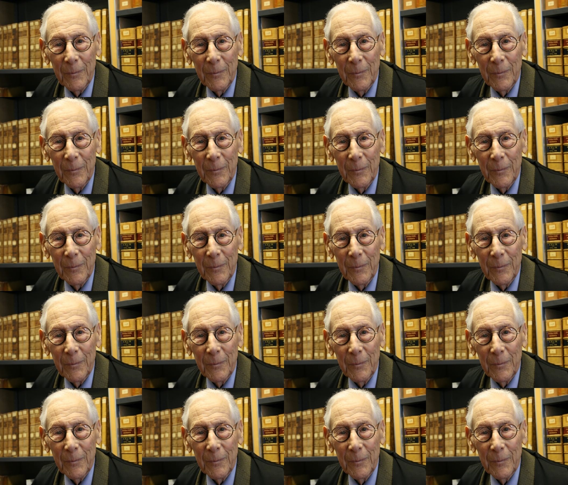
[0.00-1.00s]

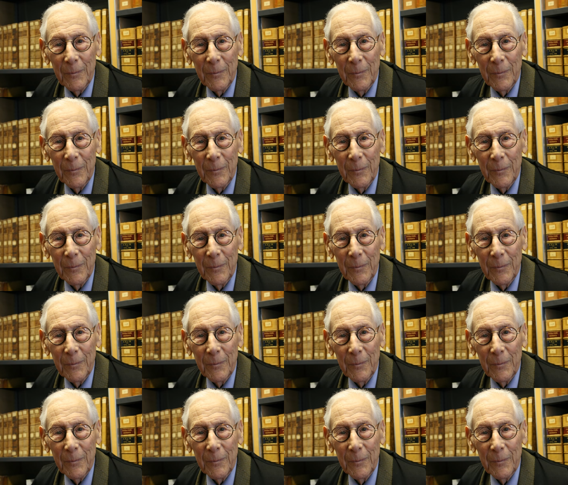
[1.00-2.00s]

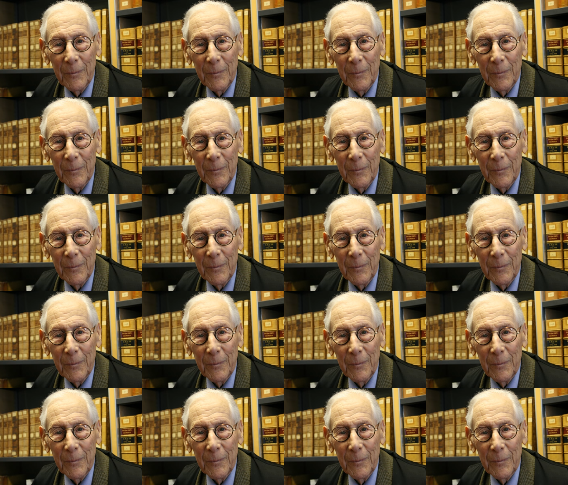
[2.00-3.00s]

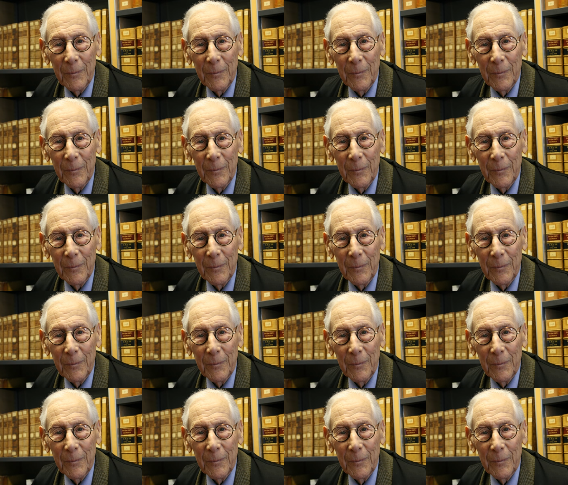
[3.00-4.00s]

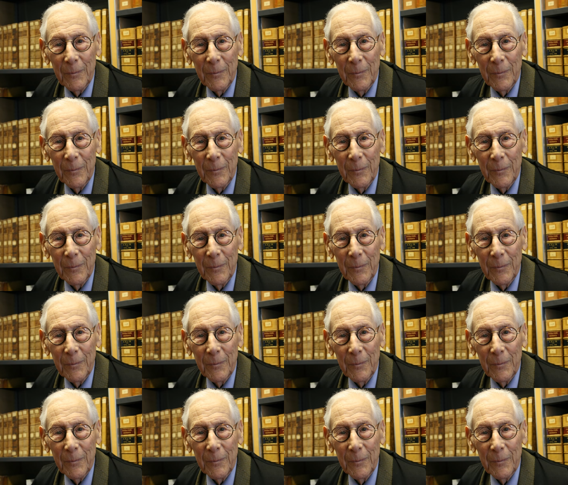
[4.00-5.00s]

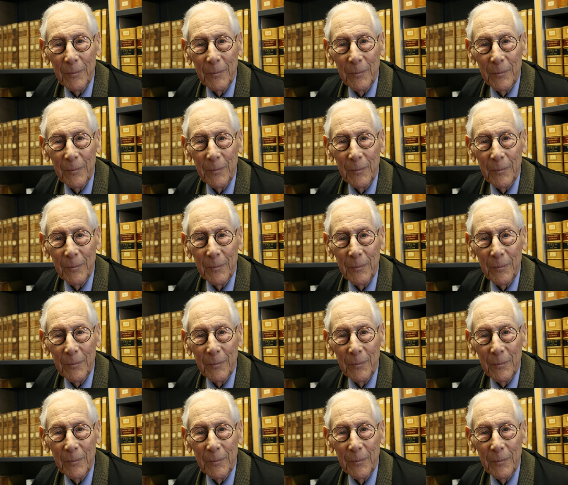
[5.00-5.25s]
This is a still picture; no speech is visible.